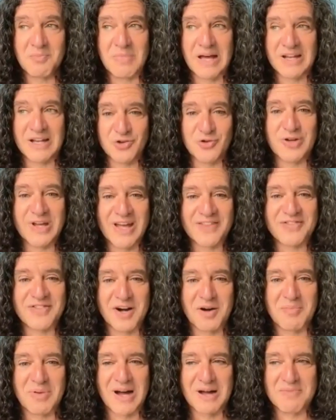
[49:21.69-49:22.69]
And you get
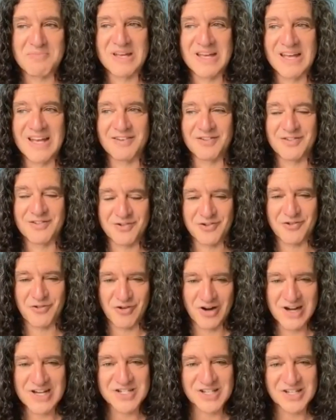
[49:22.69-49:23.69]
there by being
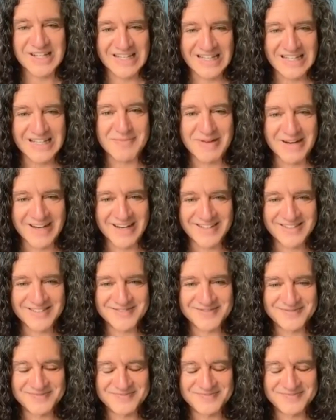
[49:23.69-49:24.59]
crazily limited.